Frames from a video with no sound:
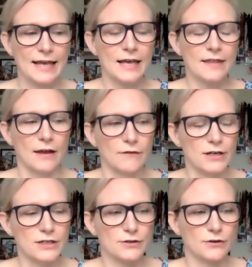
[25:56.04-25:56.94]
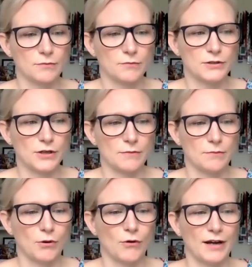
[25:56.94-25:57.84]
they reach a certain
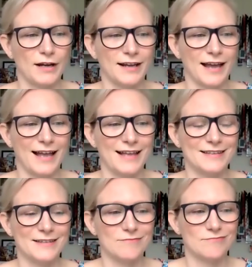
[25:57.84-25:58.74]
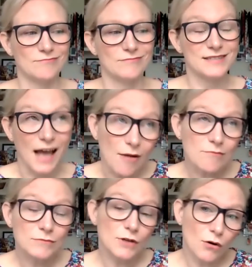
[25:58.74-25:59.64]
point, and
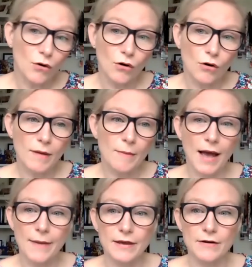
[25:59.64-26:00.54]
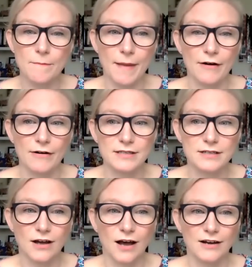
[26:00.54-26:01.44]
some, not all, maybe are embarrassed to kind of